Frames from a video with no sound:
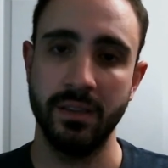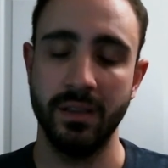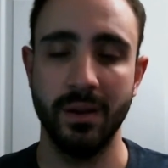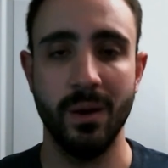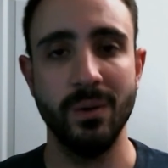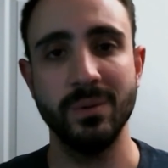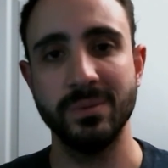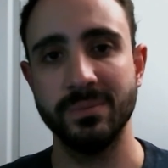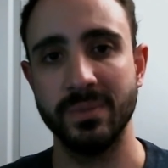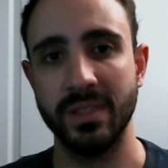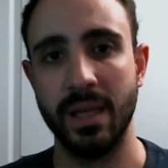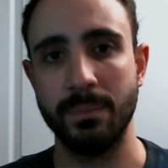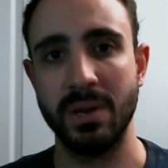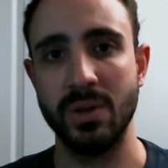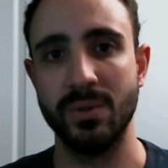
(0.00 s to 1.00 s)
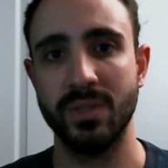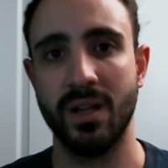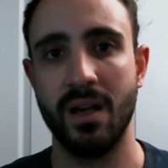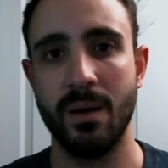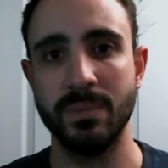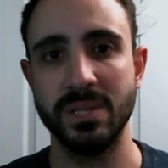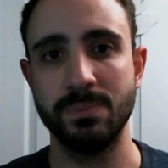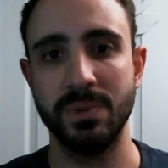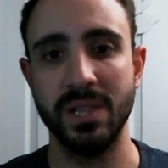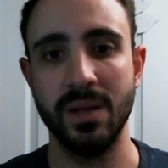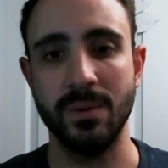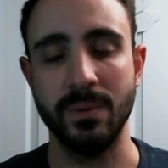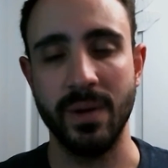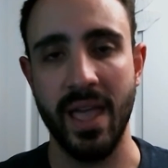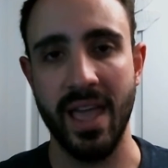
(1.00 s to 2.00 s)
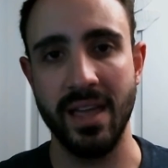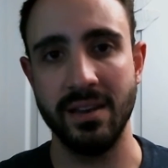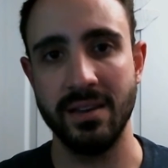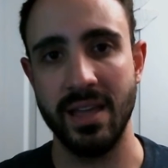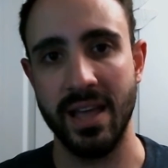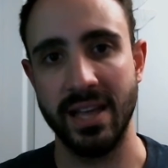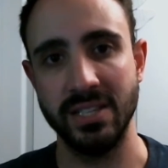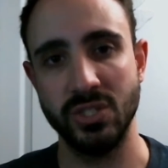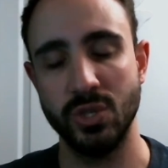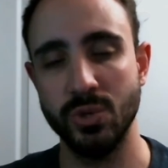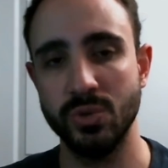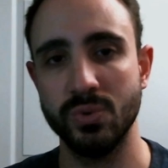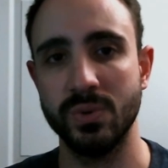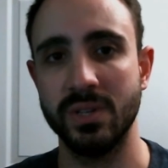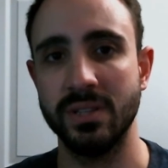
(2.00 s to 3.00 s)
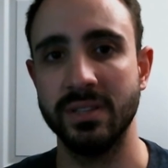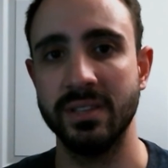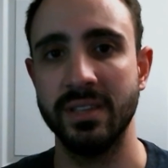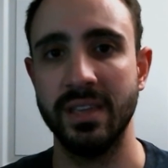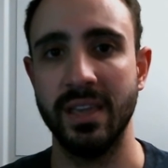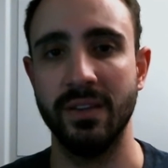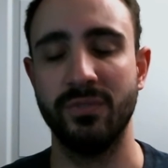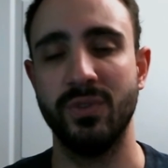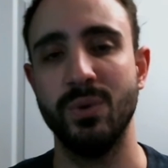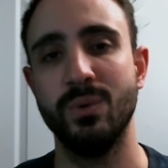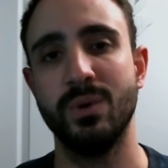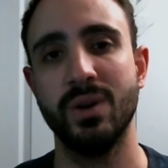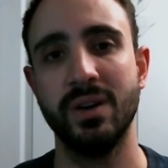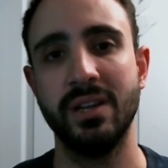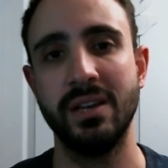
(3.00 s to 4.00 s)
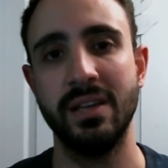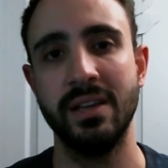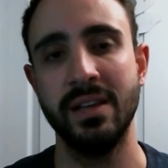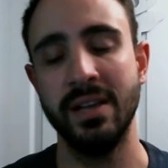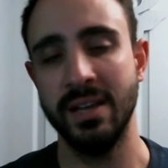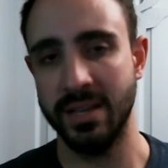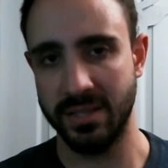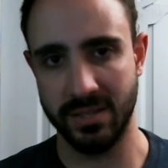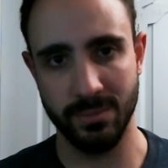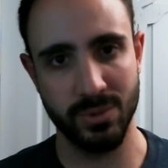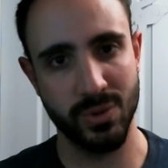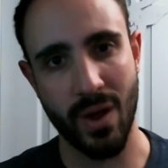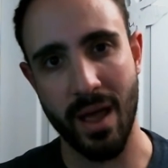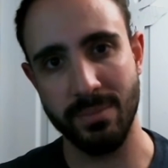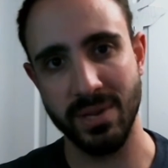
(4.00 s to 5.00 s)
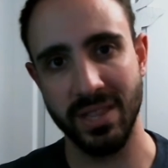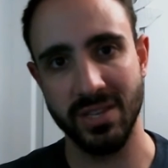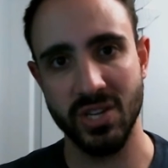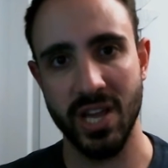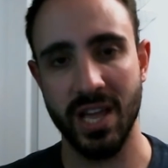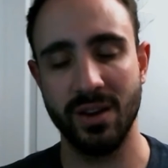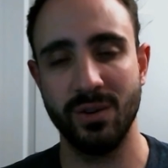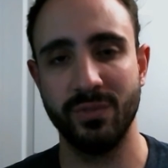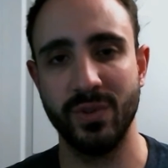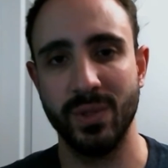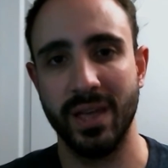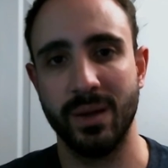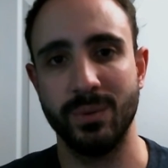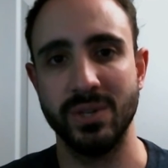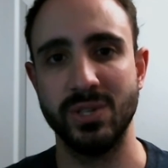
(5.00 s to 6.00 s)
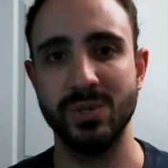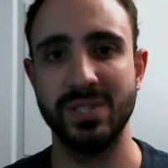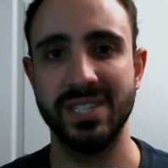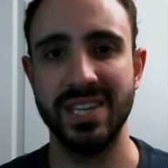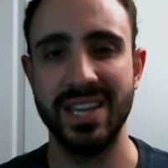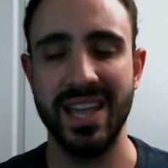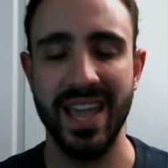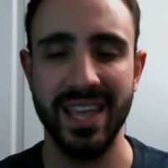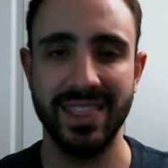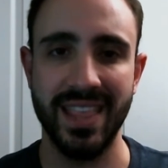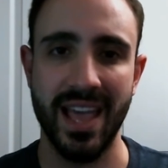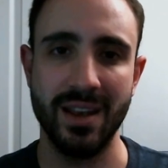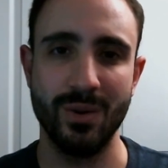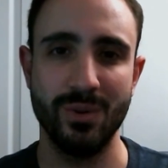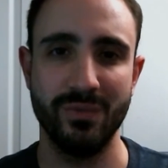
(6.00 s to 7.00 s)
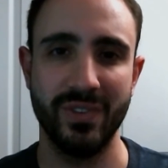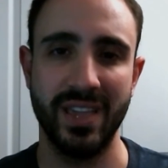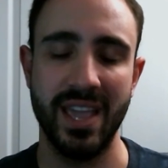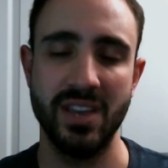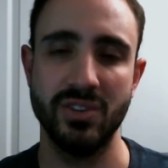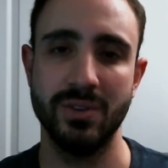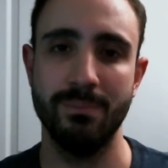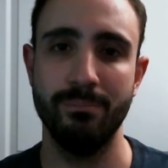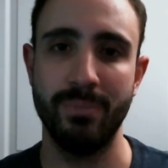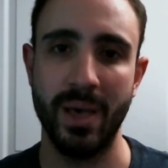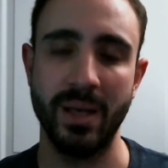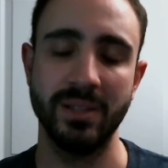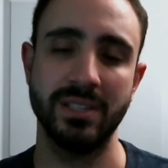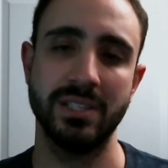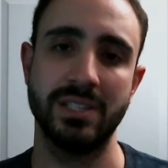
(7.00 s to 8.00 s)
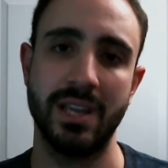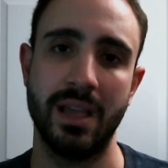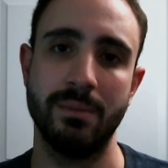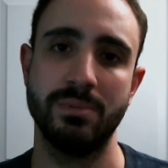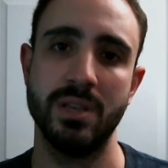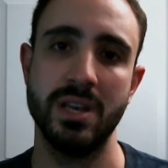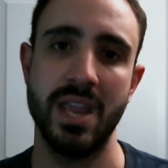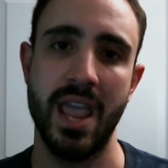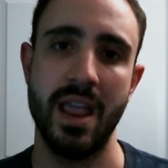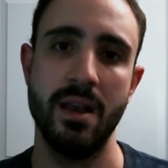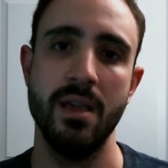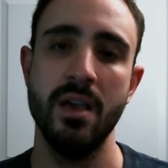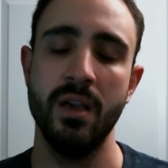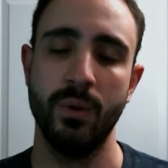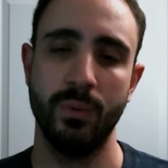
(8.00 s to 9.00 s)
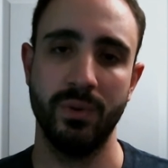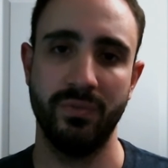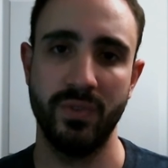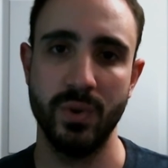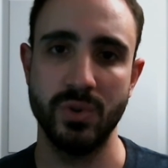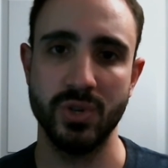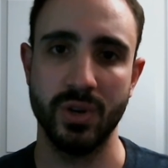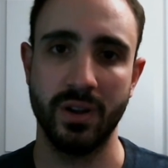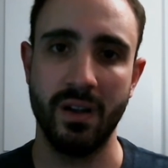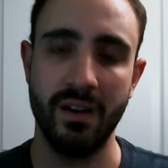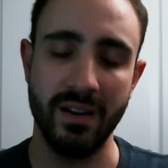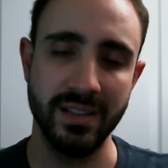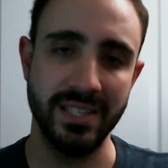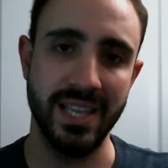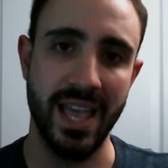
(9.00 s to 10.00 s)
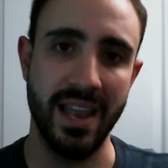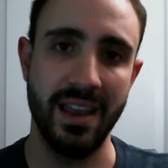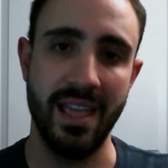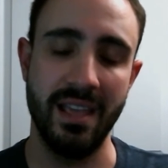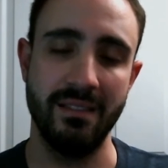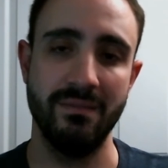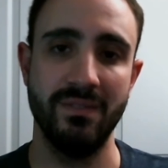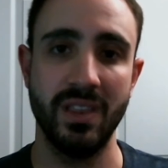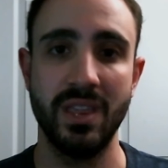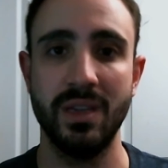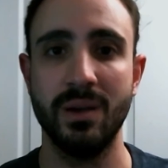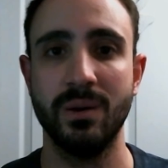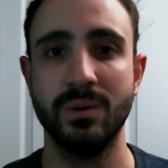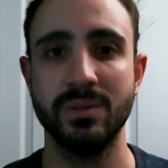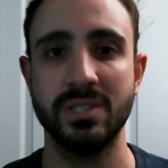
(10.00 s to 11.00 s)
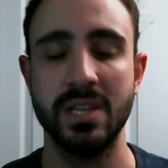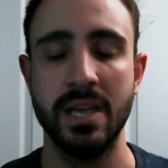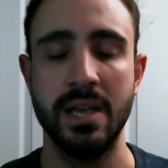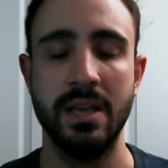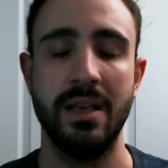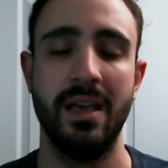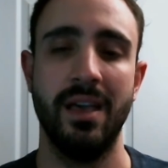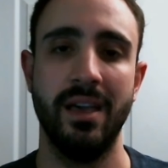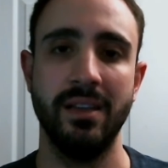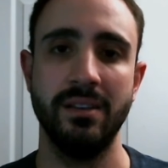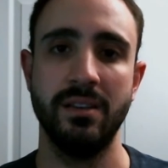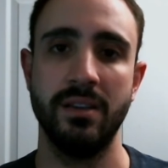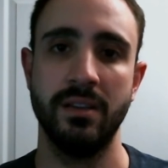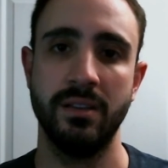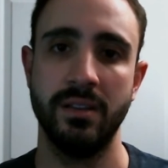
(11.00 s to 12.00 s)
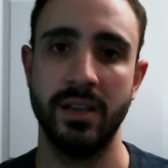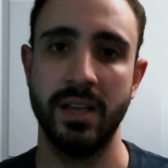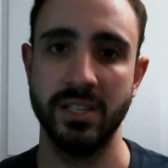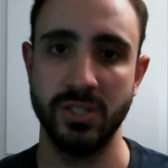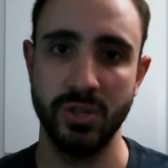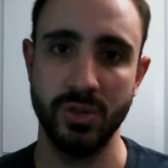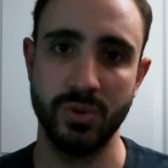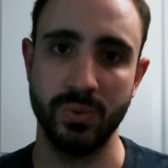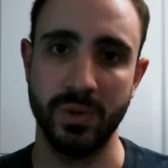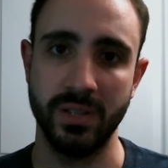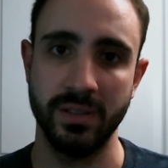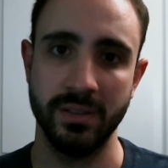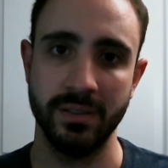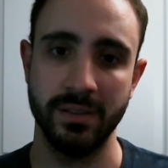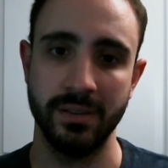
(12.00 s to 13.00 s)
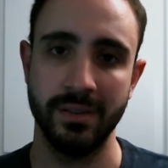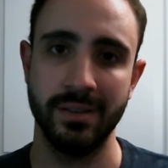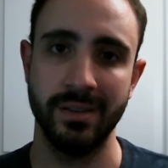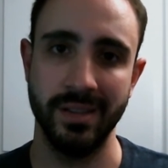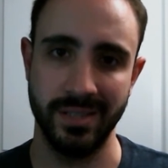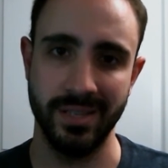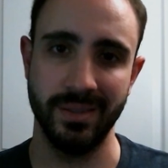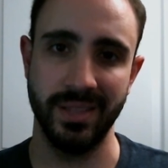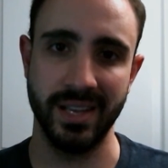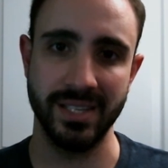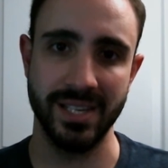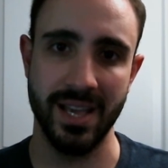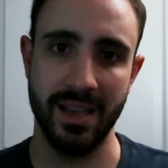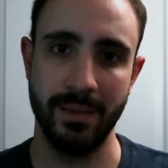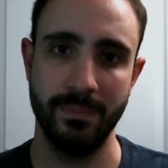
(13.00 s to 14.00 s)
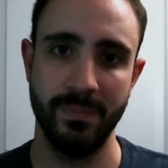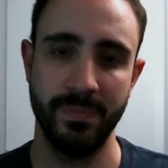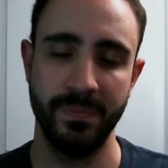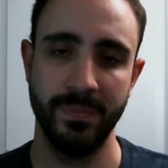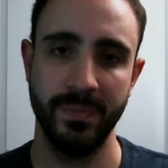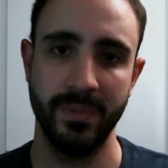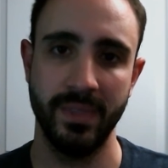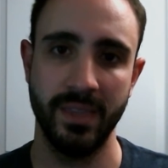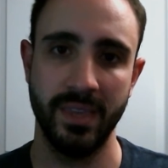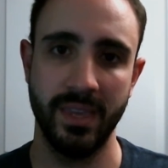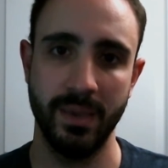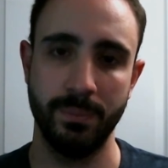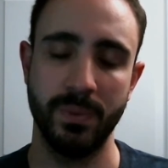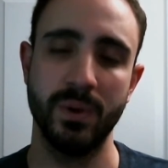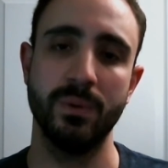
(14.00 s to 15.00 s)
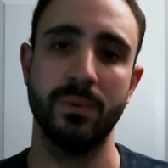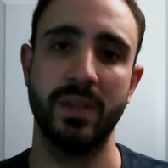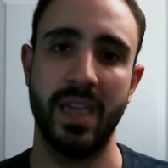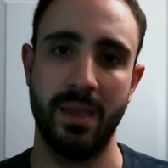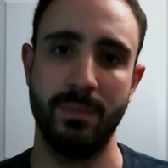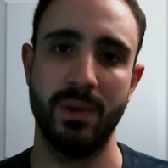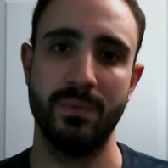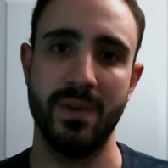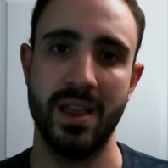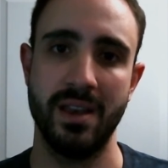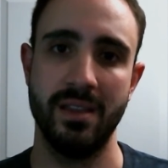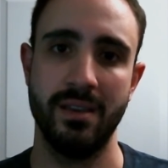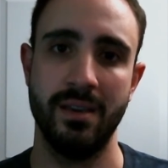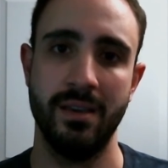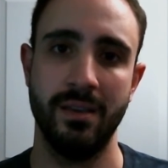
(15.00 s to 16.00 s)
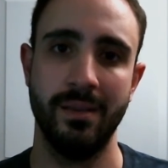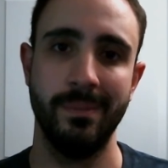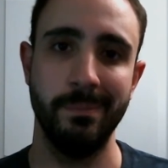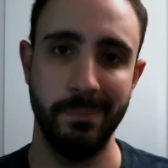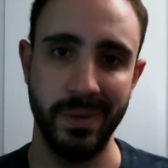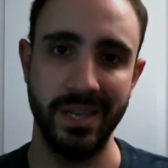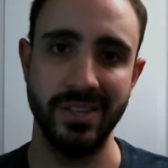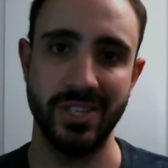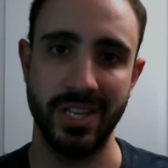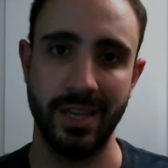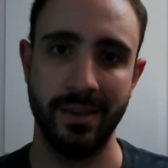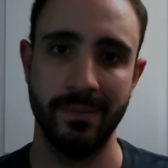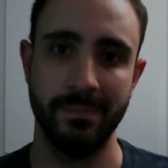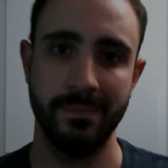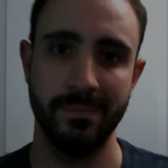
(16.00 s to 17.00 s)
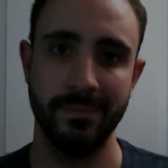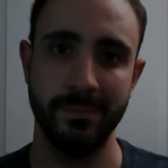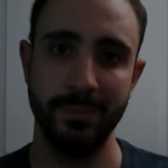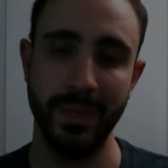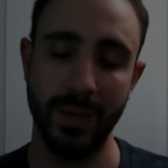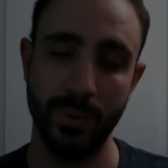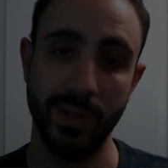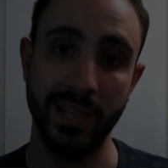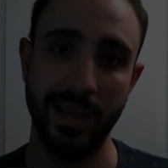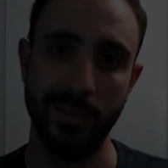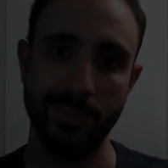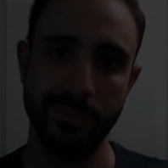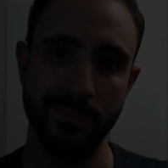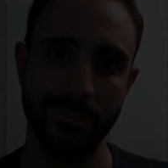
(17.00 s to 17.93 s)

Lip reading: Let me know in the comments below, and as usual, if you could subscribe to the channel if you like what you see, hit that notification bell to stay up to date with future content and videos, and as usual, until next time, keep your gaming rated. BG. Bleakwell out.